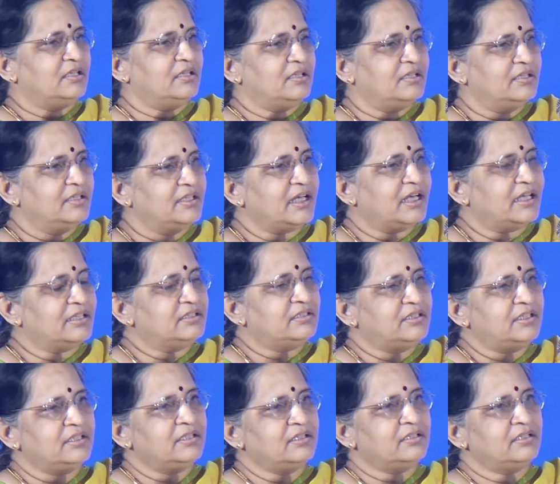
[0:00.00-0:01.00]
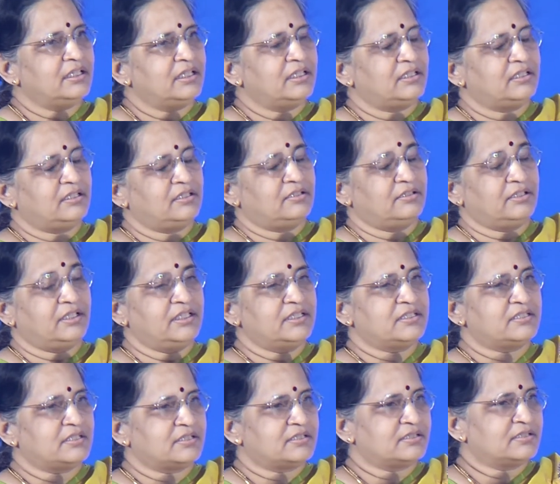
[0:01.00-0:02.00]
The other thing that really
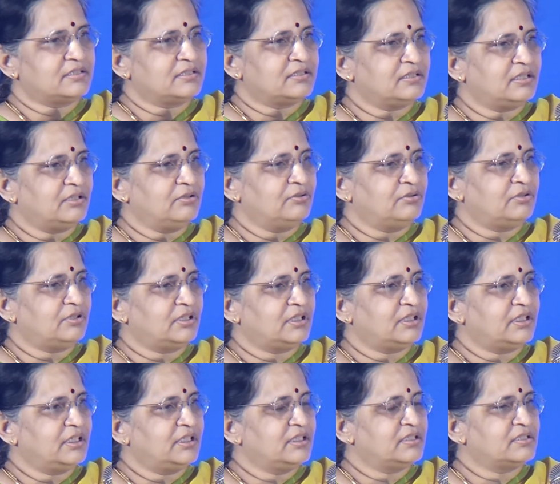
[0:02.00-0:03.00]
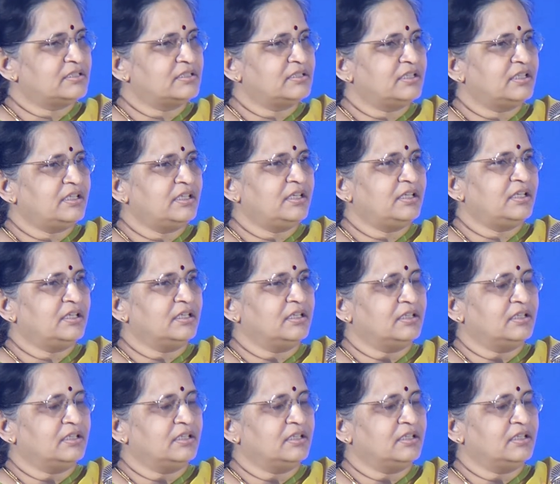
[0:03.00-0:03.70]
stresses us out is the,